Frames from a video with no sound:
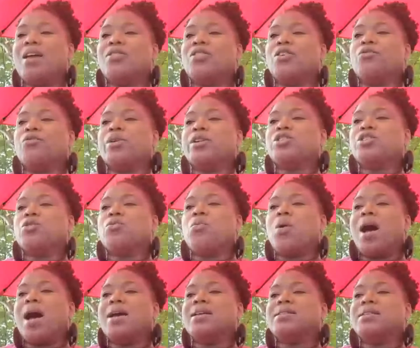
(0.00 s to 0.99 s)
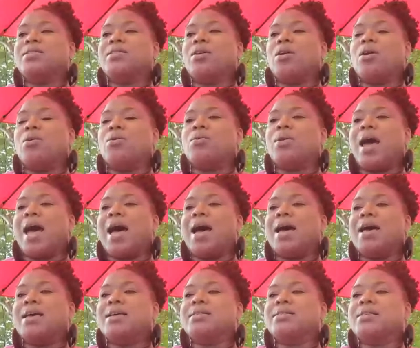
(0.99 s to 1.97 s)
The rich are wise in their own
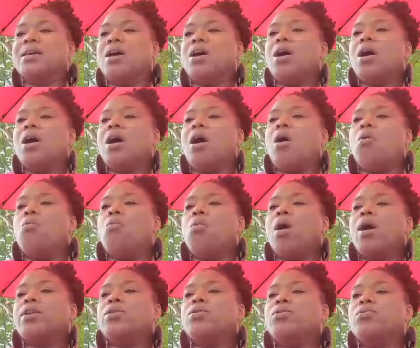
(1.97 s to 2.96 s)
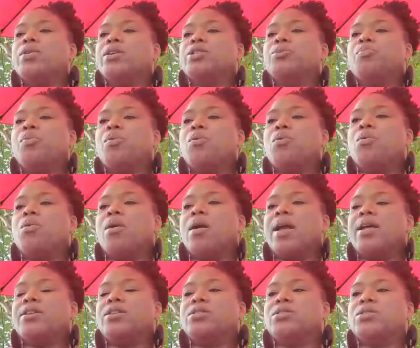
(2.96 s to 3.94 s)
eyes. One who is poor
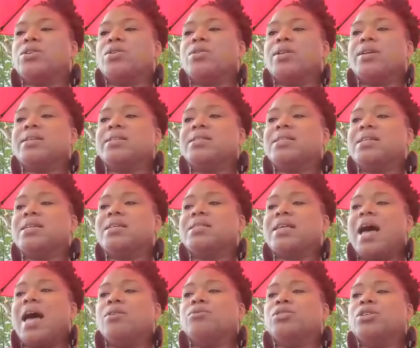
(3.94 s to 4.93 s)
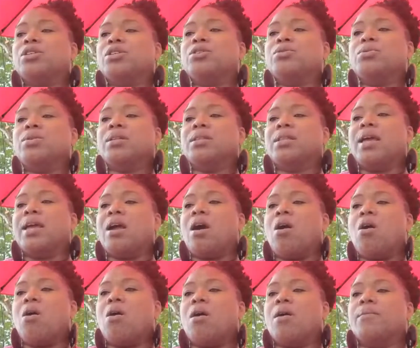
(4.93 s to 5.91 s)
and discerning sees how deluded they
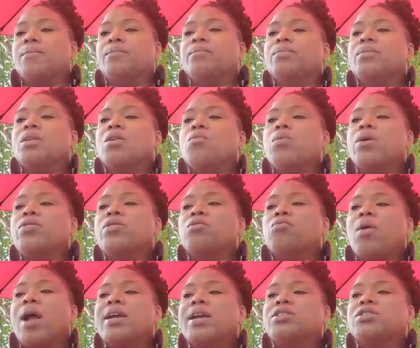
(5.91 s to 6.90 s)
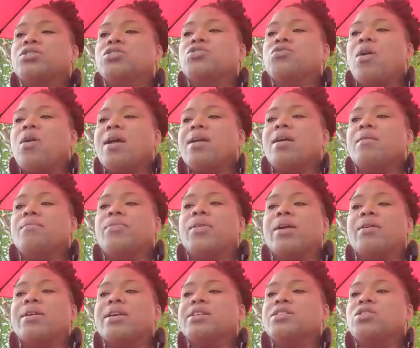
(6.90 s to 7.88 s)
are. When the righteous triumph,
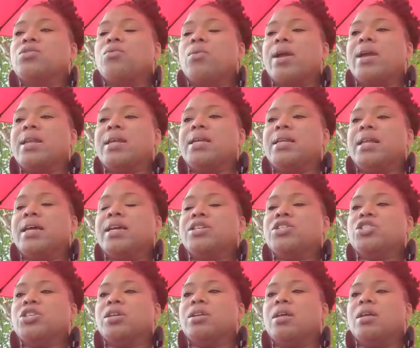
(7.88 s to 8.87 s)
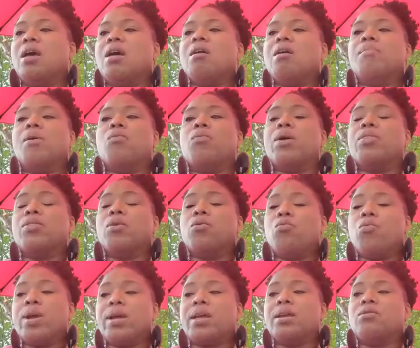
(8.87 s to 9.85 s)
there is great elation, but when the
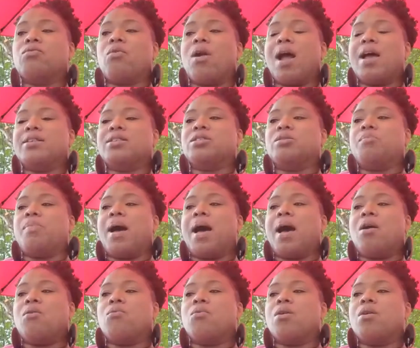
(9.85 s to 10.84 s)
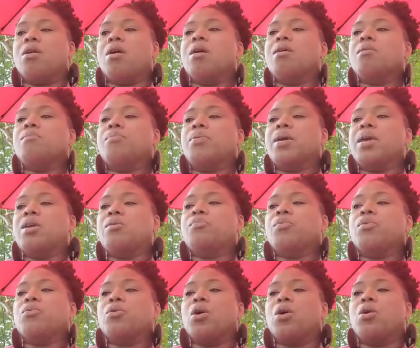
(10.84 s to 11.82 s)
wicked rise to power,
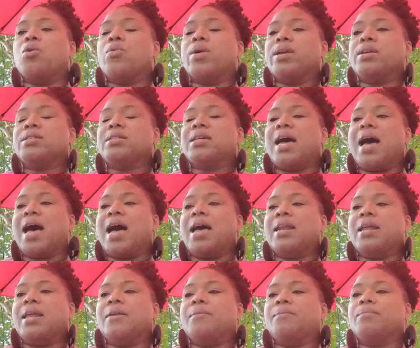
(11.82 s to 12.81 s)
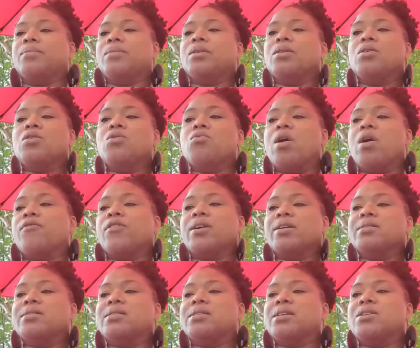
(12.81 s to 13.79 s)
people go into hiding. Whoever
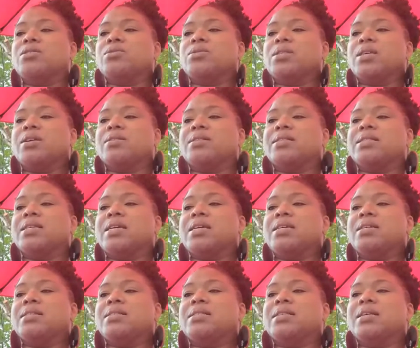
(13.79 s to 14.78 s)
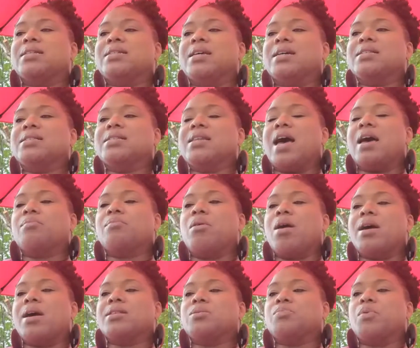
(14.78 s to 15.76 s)
conceals their sins does not
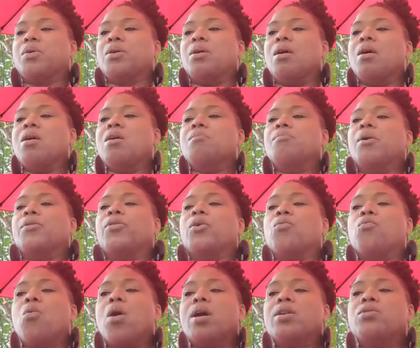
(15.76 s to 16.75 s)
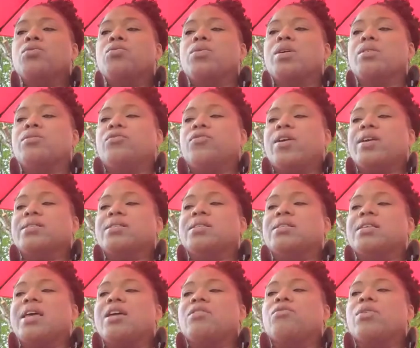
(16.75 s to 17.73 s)
prosper, but the one who
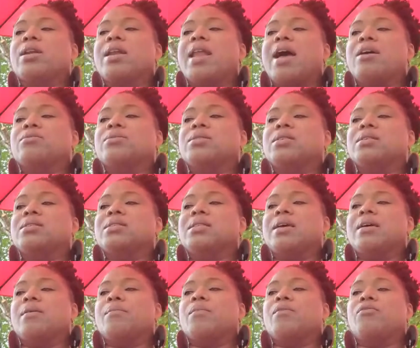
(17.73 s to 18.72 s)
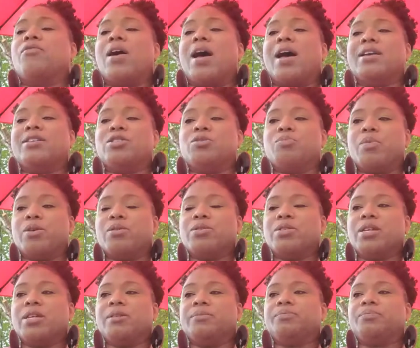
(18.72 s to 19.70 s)
confesses and renounces them finds
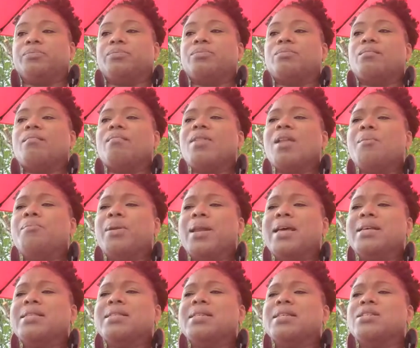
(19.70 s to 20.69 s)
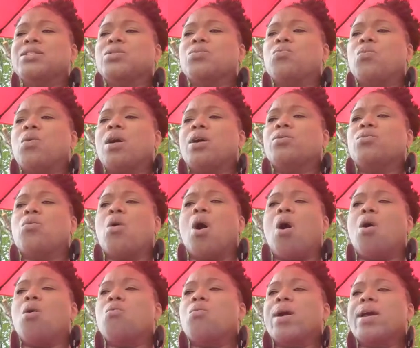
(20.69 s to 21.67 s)
mercy. Blessed is the one who
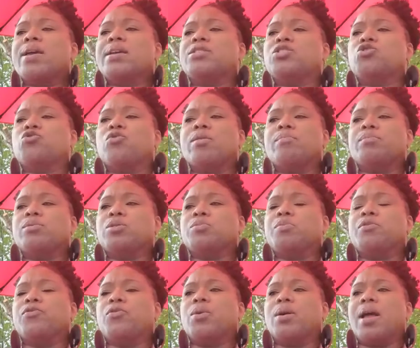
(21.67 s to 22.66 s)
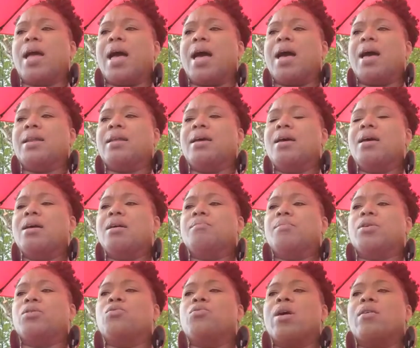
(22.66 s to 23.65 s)
always trembles before God,
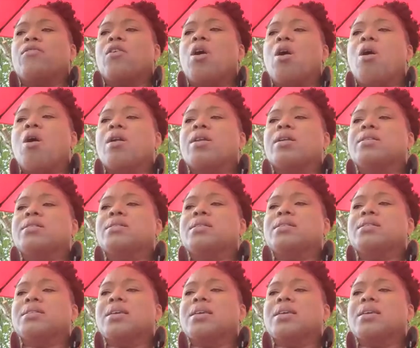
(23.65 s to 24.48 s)
but whoever hardens